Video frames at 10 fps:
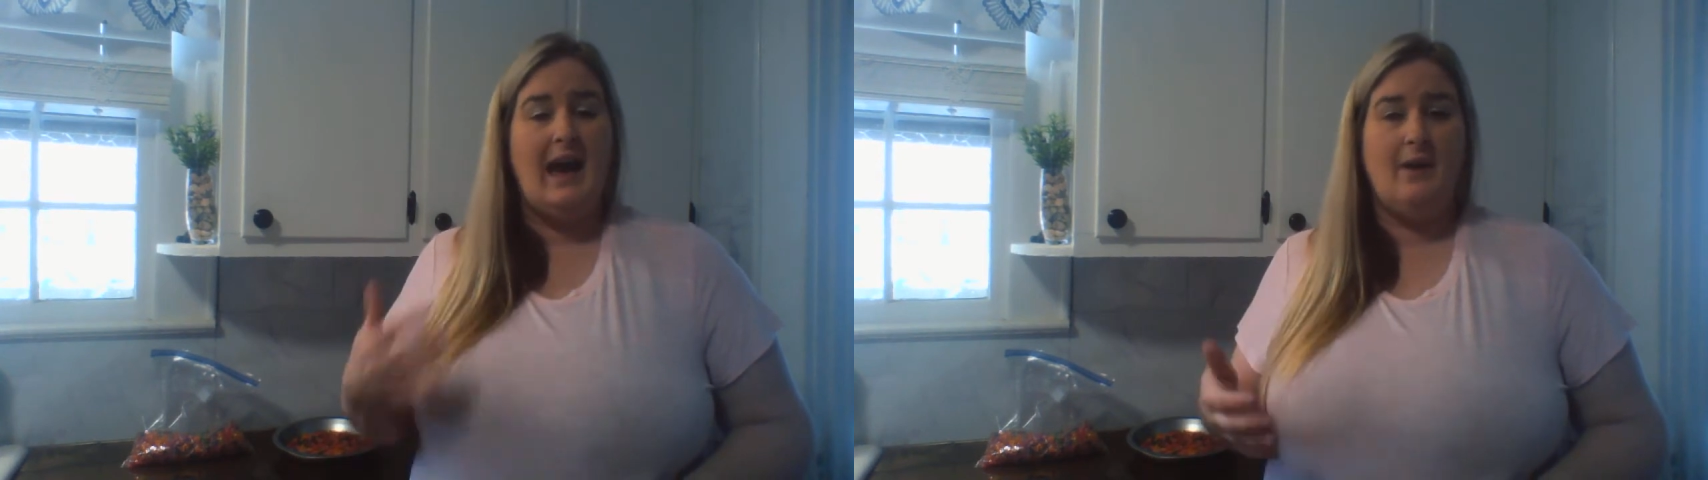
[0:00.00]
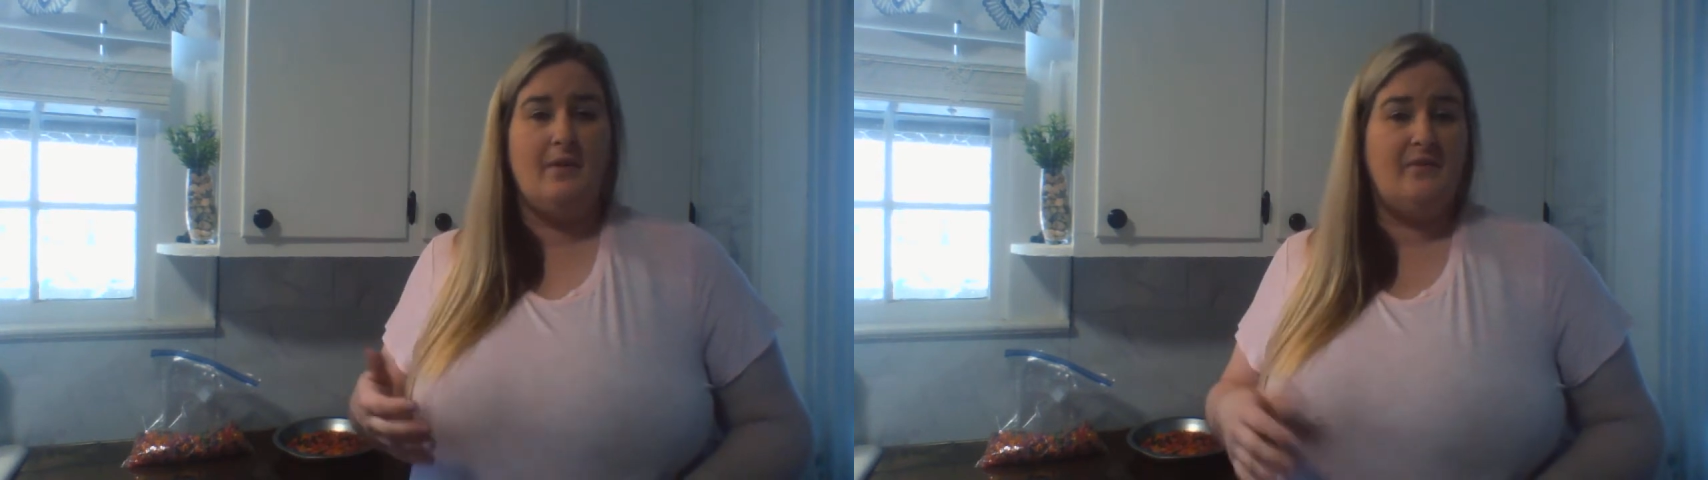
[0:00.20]

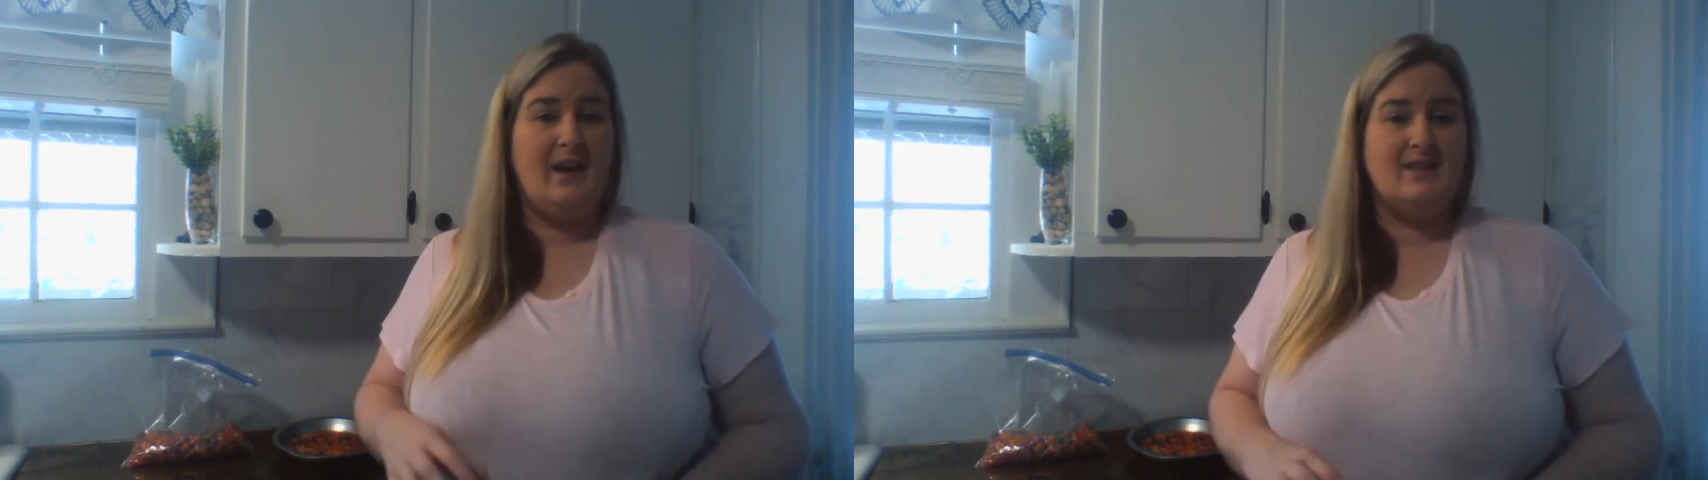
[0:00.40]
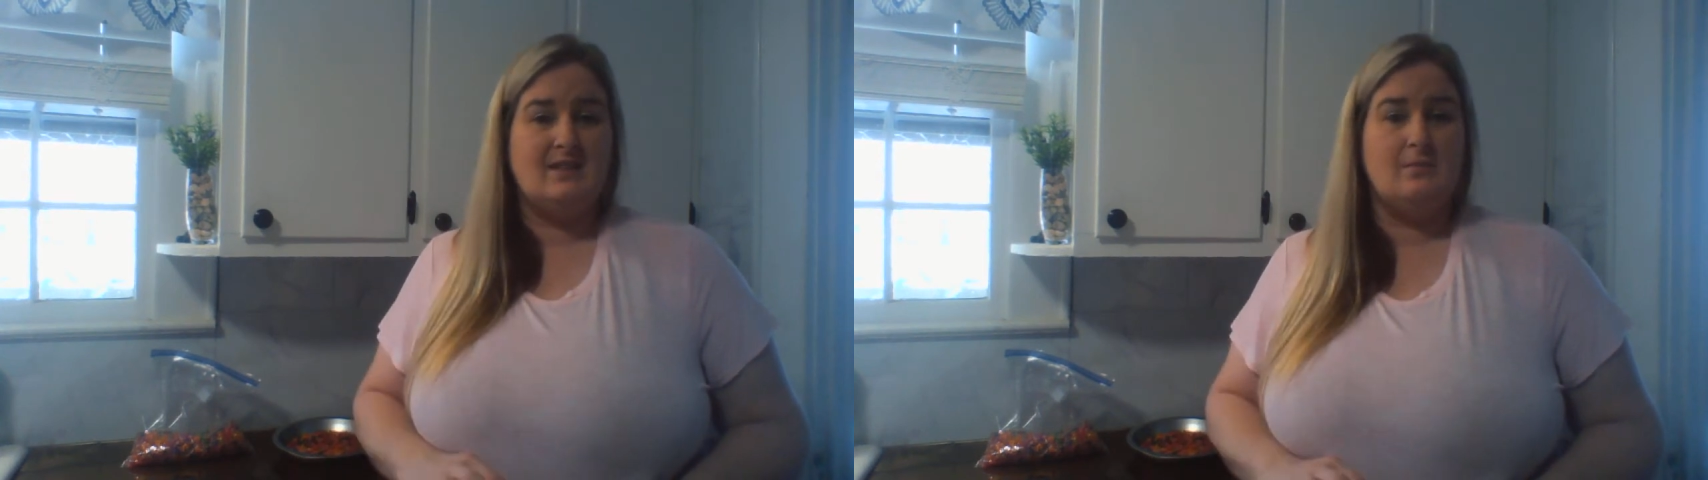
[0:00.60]
I would
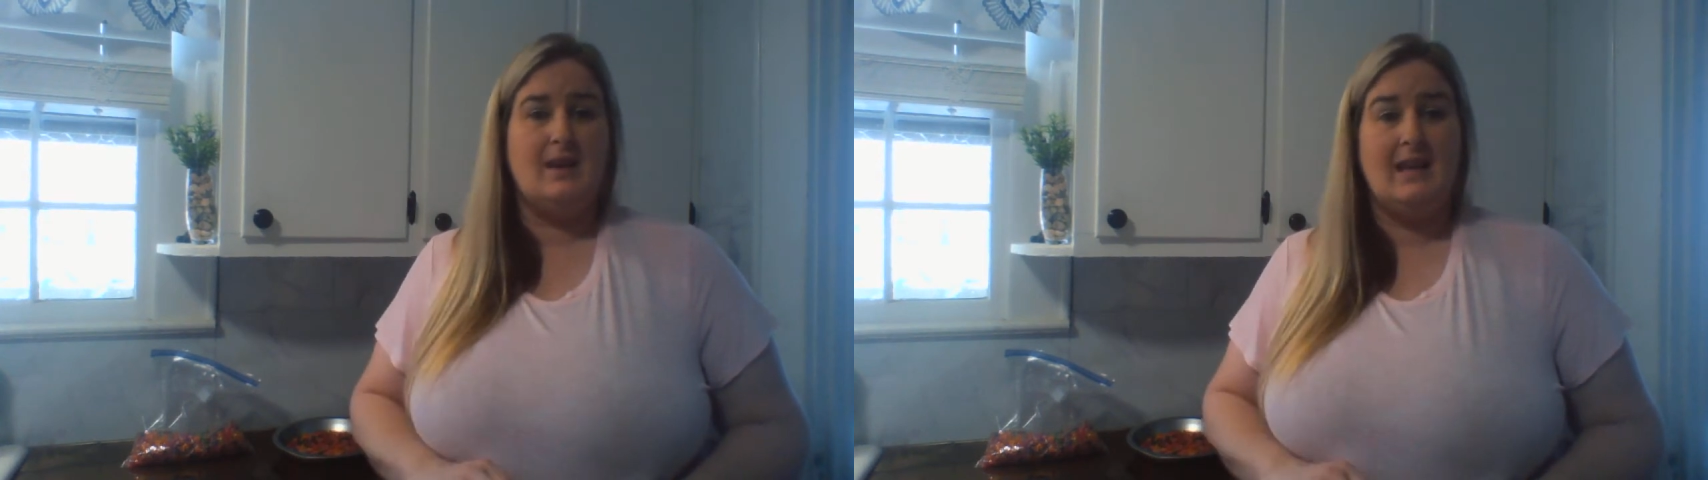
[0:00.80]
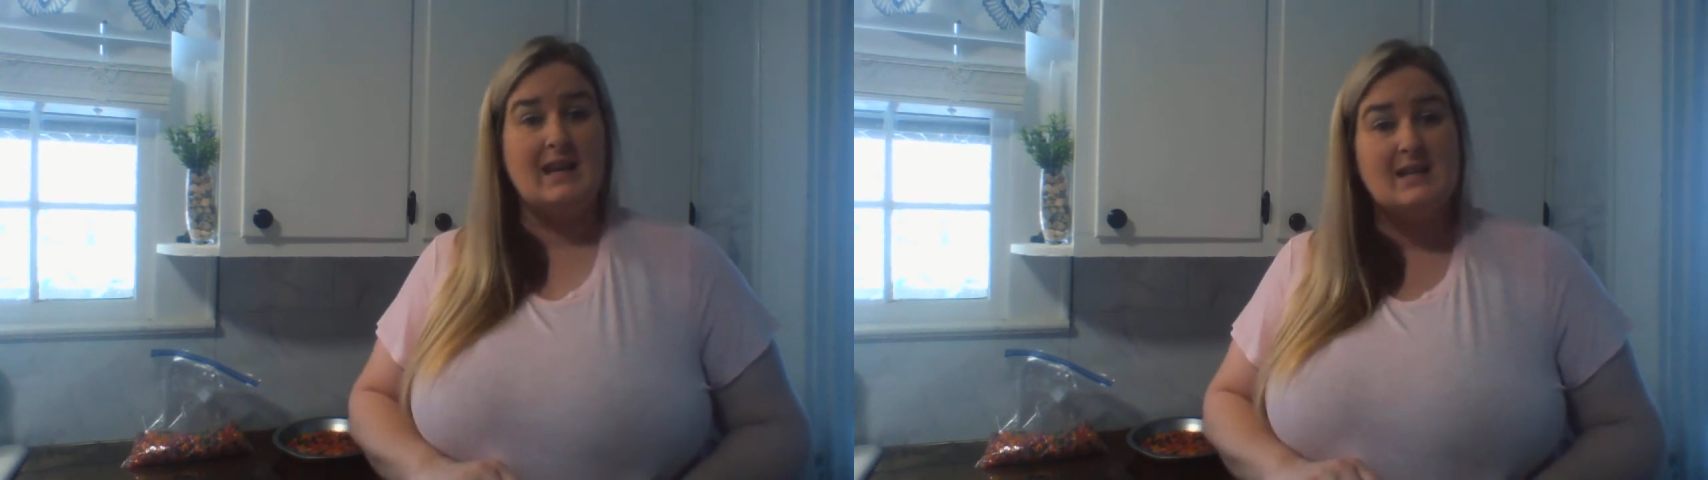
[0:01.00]
find some
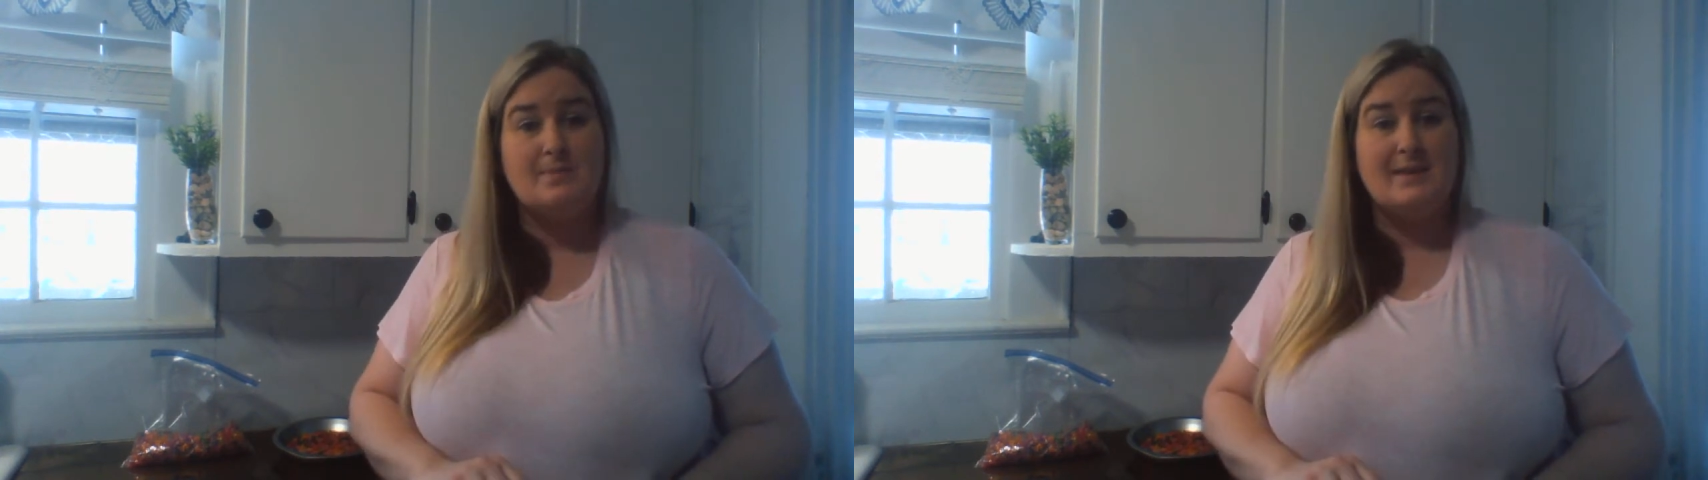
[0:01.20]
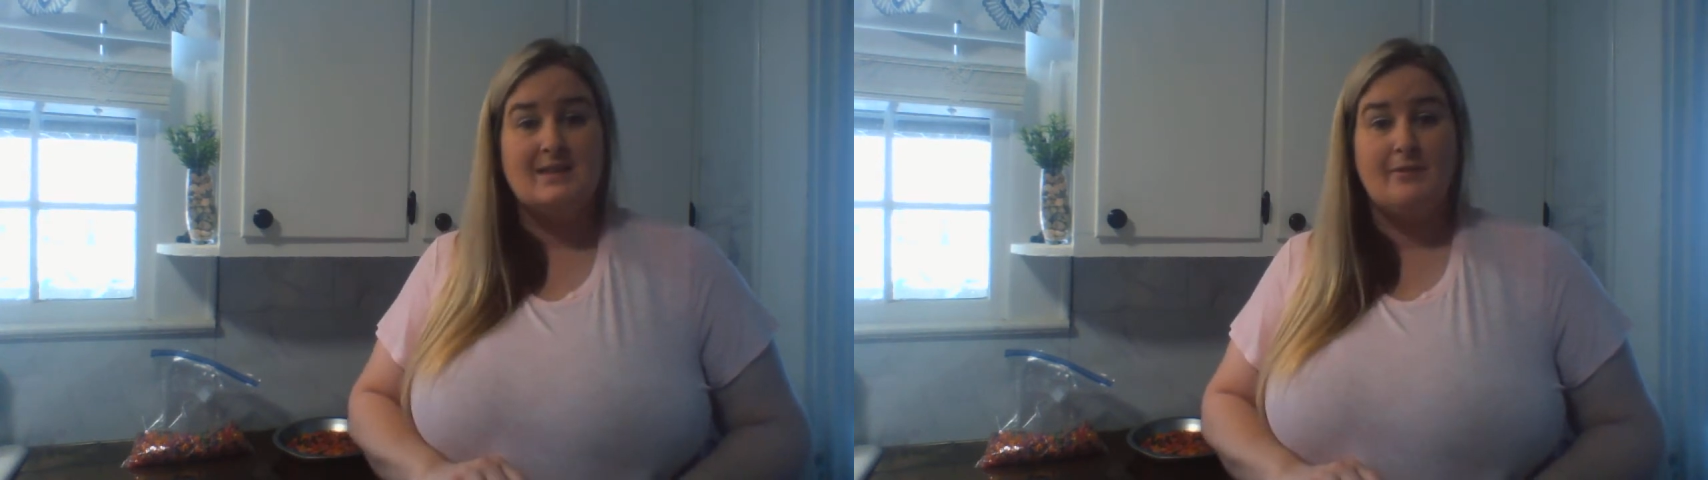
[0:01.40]

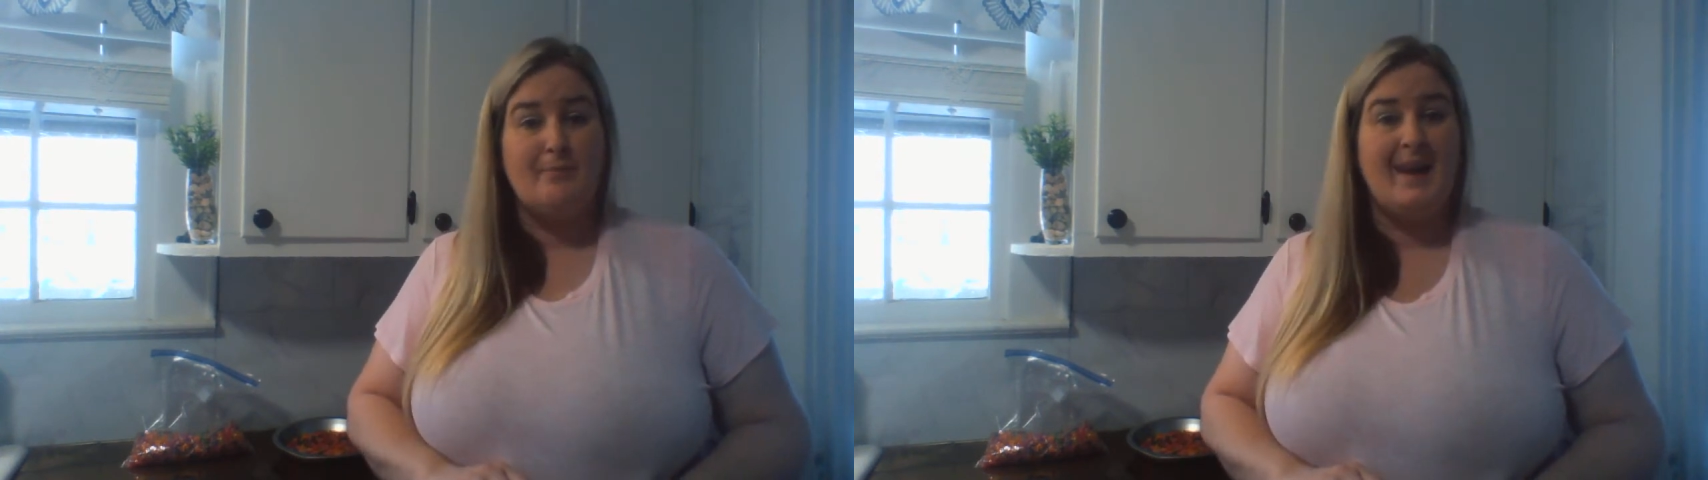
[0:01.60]
inexpensive